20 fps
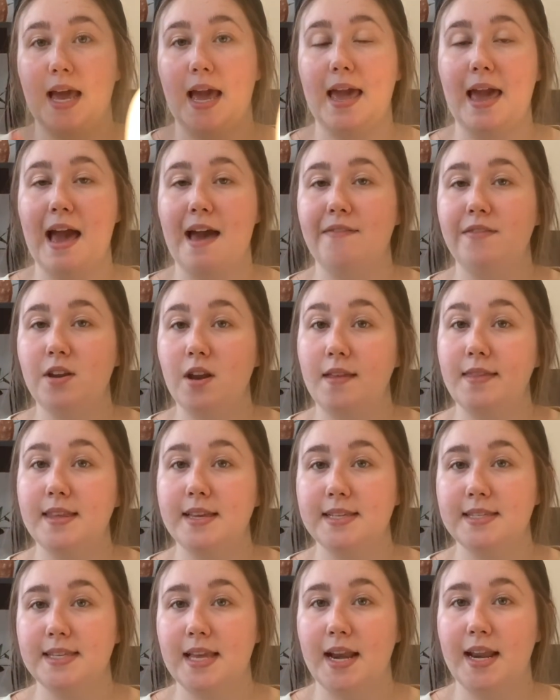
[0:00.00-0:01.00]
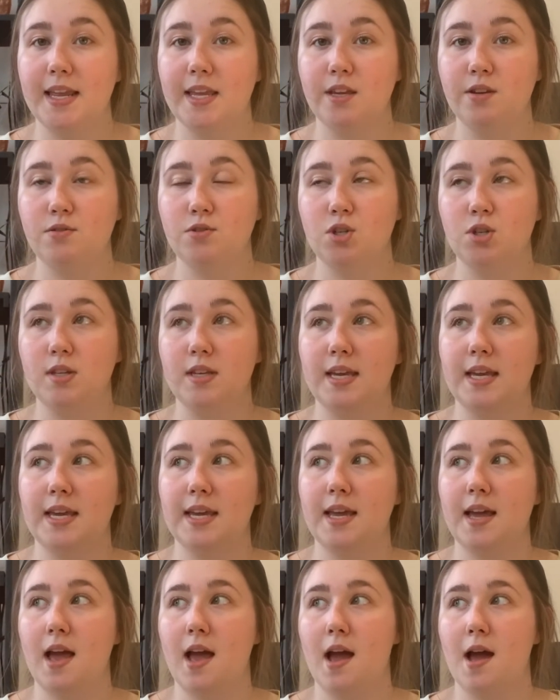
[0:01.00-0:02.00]
I have it on this setting
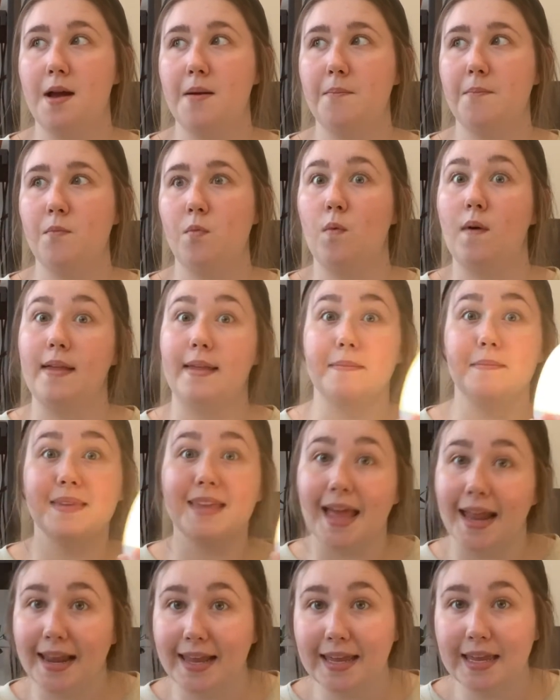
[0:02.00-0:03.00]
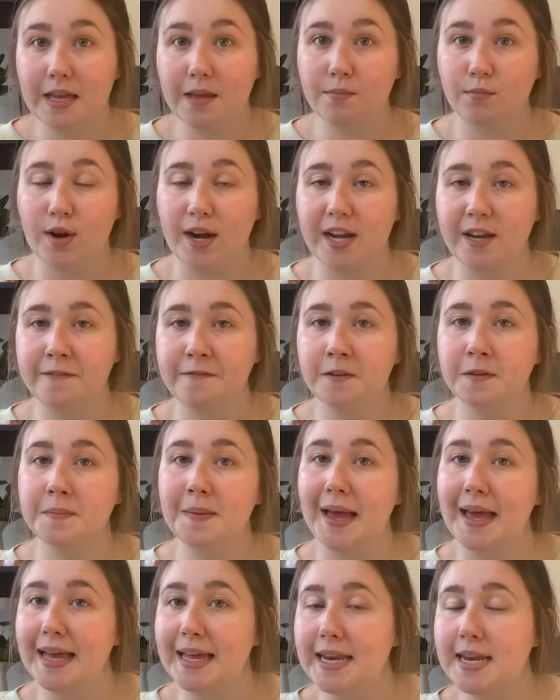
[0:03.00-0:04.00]
usually while I'm getting him ready for
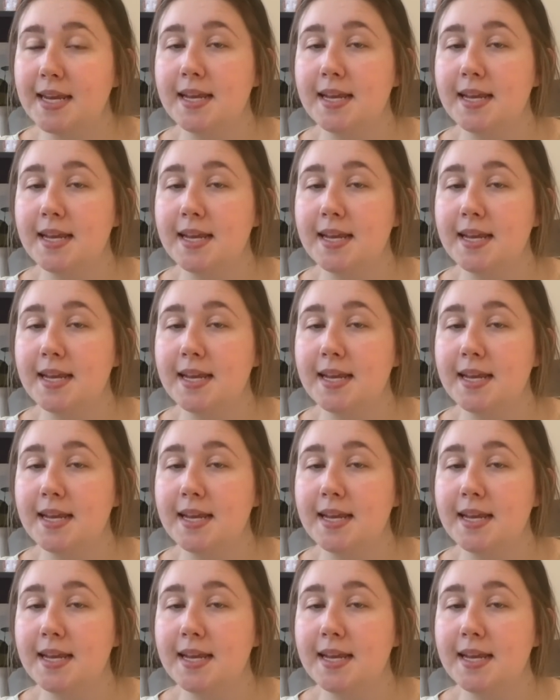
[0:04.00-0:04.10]
bed.